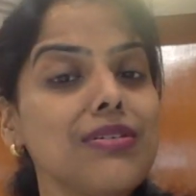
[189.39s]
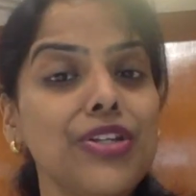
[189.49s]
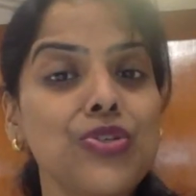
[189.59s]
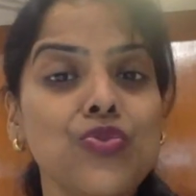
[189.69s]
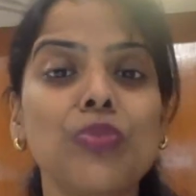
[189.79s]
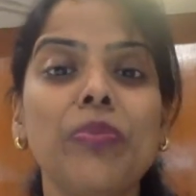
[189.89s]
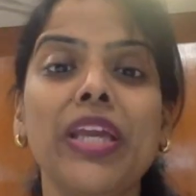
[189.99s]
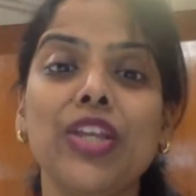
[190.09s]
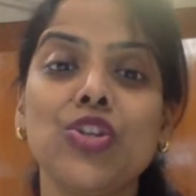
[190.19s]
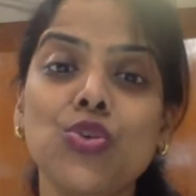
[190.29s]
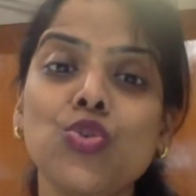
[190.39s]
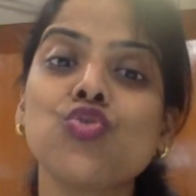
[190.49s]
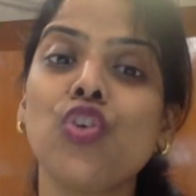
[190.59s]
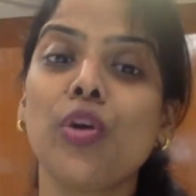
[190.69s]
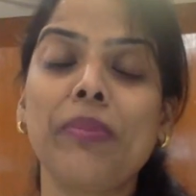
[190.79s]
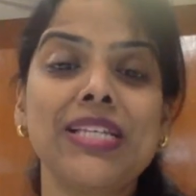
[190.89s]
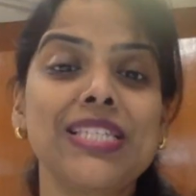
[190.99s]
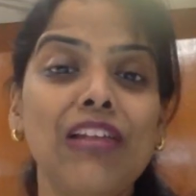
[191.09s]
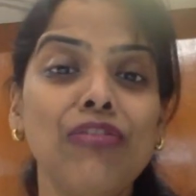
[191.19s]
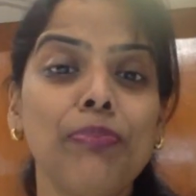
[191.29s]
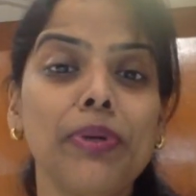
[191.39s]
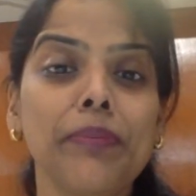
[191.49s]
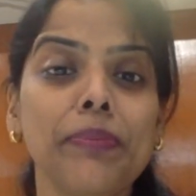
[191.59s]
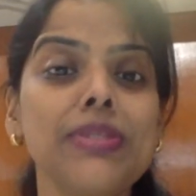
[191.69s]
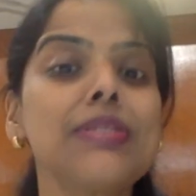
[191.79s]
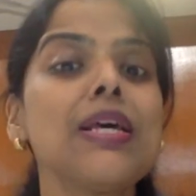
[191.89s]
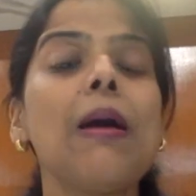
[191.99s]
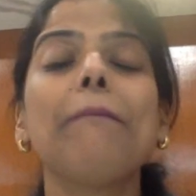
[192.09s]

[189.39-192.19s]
it would be get used for my self purpose.